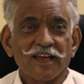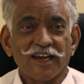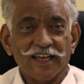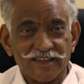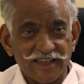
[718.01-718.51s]

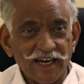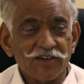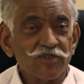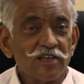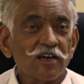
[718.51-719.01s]
Like
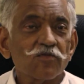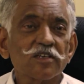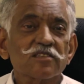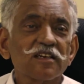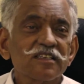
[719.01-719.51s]
that, we got
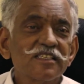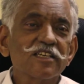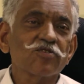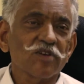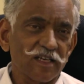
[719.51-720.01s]
what's called a
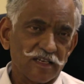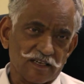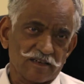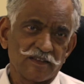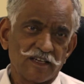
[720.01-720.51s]
CQI here.
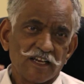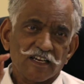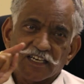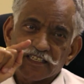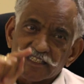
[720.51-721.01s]
Okay.
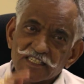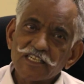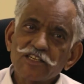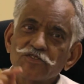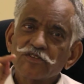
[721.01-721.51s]

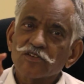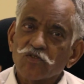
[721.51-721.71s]
Continuing